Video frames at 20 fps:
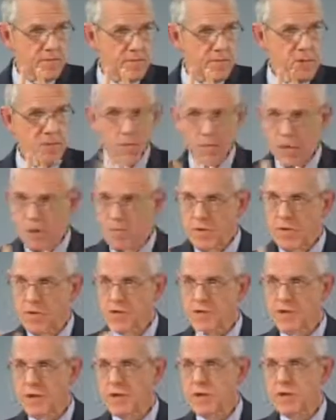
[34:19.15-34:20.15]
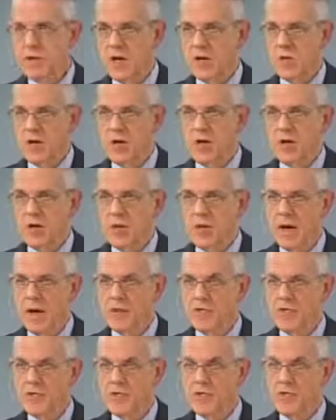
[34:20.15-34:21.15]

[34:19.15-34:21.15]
And remember this next time you hear about some